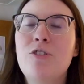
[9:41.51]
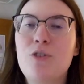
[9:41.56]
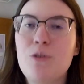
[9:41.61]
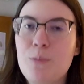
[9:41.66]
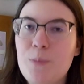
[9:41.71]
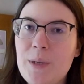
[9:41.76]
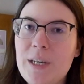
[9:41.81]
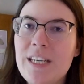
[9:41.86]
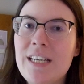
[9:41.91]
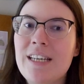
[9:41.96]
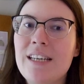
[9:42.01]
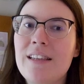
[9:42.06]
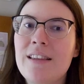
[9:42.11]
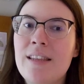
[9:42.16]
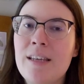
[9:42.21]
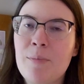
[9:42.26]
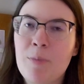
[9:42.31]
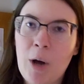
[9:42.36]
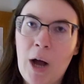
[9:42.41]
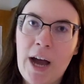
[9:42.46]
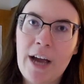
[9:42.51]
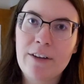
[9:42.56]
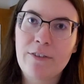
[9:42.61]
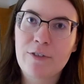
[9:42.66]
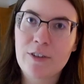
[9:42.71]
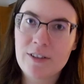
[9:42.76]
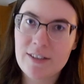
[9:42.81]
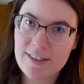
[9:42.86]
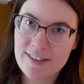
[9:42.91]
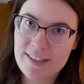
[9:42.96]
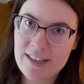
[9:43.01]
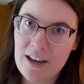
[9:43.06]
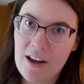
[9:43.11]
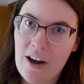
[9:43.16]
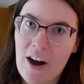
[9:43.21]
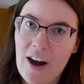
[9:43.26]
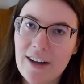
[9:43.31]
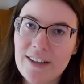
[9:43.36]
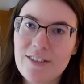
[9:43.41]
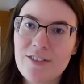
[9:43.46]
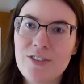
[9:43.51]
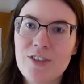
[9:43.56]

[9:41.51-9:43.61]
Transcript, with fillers: to be the bride for the sea god.